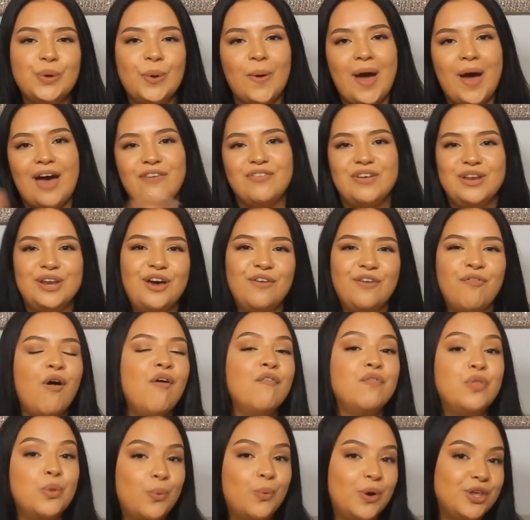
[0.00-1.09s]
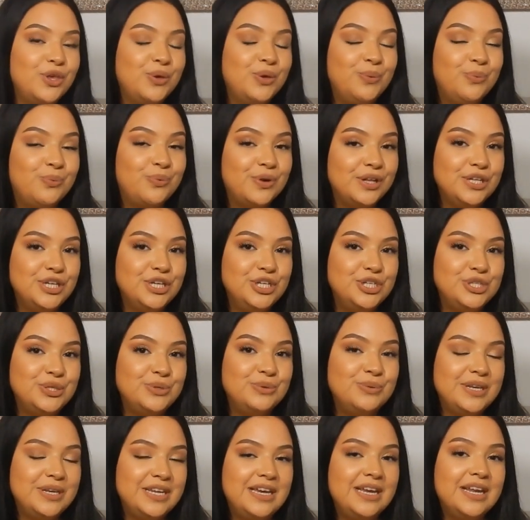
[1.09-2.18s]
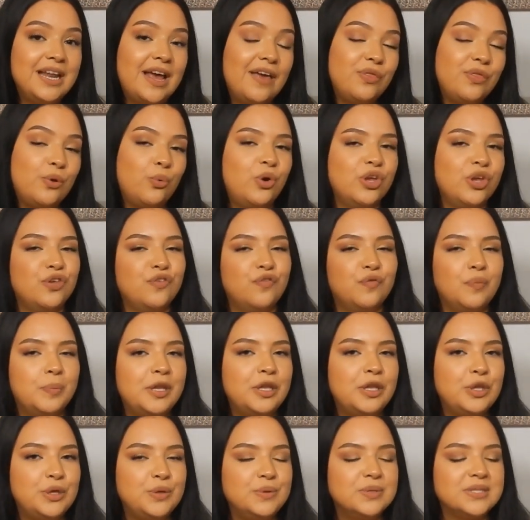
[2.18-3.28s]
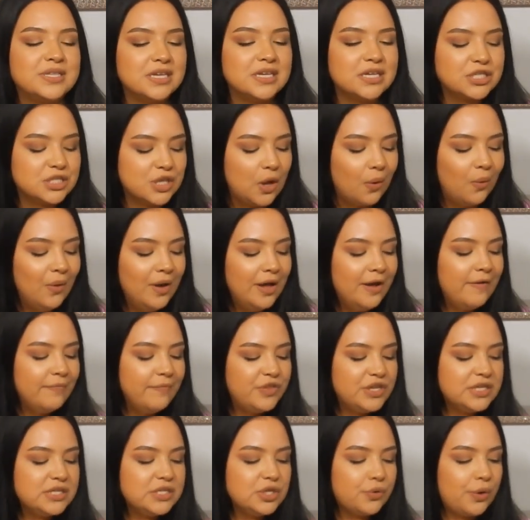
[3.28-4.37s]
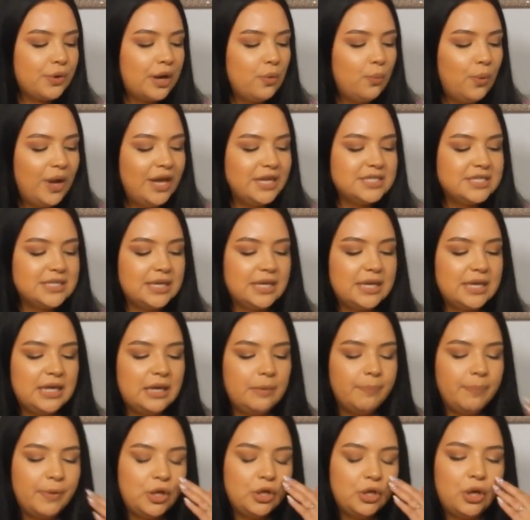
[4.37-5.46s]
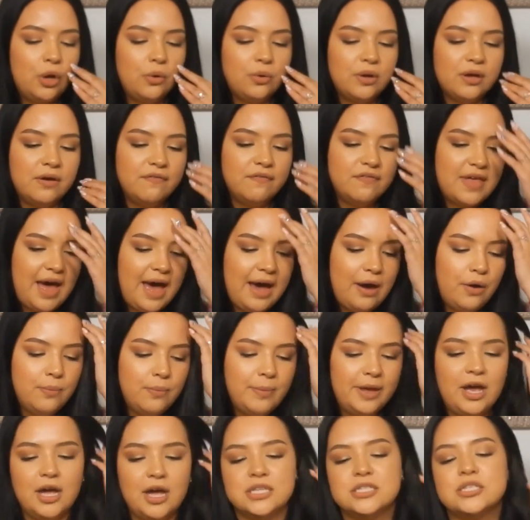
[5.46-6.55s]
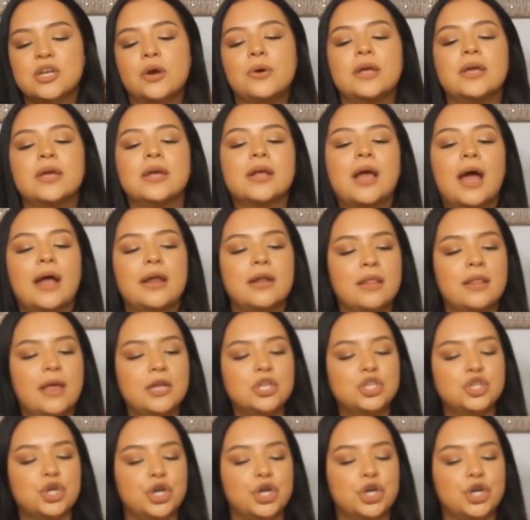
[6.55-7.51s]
don't have enough of the one you really do need and the one you've been using. So this is a great way to keep note of that. Oh my god, sorry, it kind of like